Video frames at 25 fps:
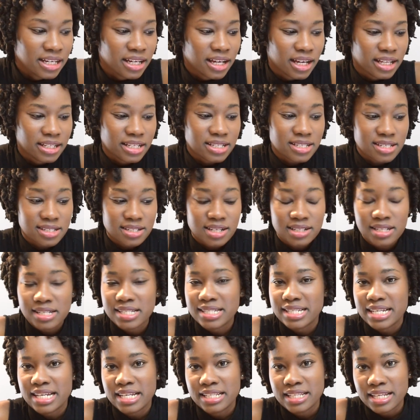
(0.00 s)
Now, this is not to
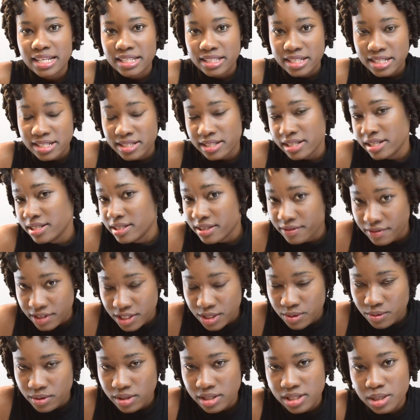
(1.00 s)
say that these
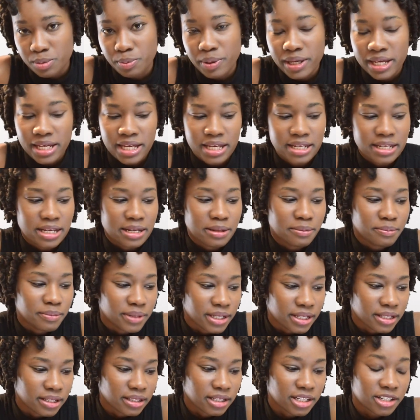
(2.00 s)
individuals, Payne and
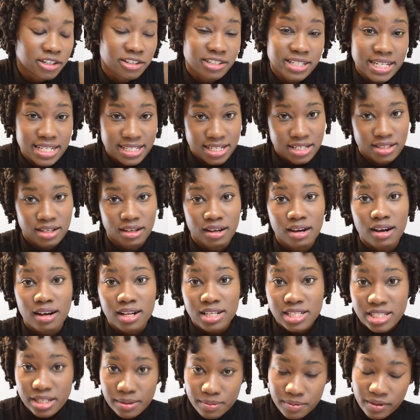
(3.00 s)
Mill, created the
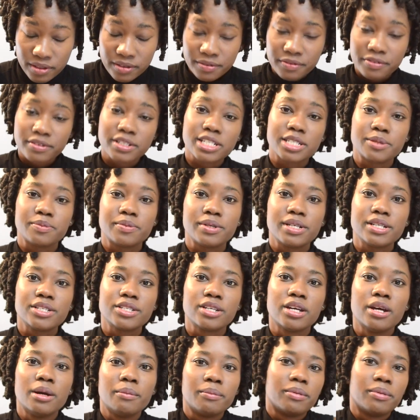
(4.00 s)
concept of free speech,